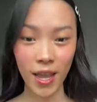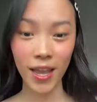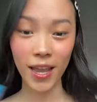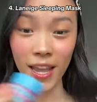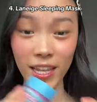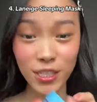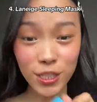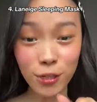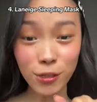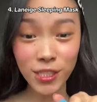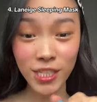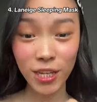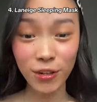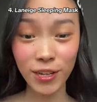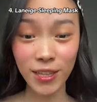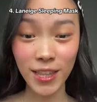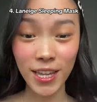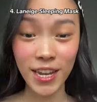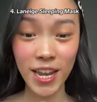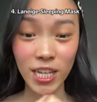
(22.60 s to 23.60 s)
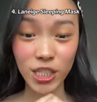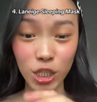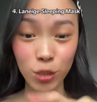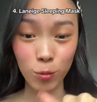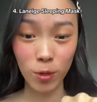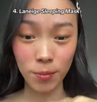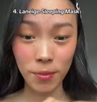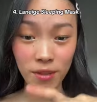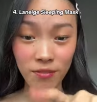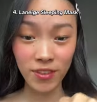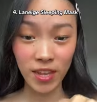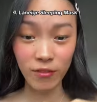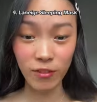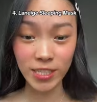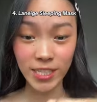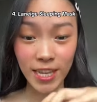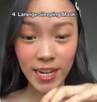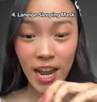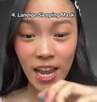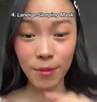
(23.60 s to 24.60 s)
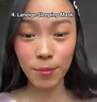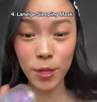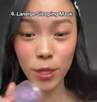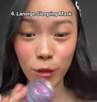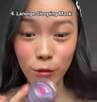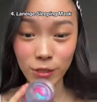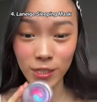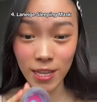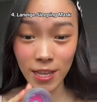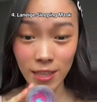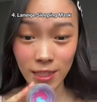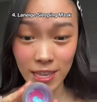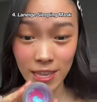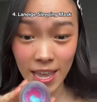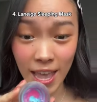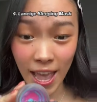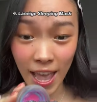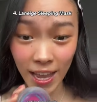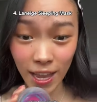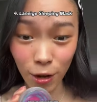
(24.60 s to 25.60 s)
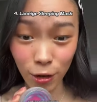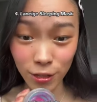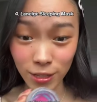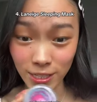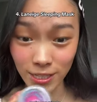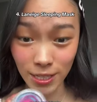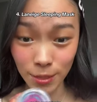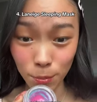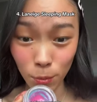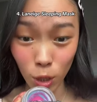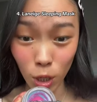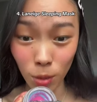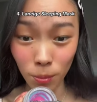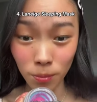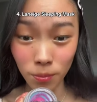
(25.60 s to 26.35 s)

It's no secret Laneige is one of my favorites and I have been using the heck out of this lip balm.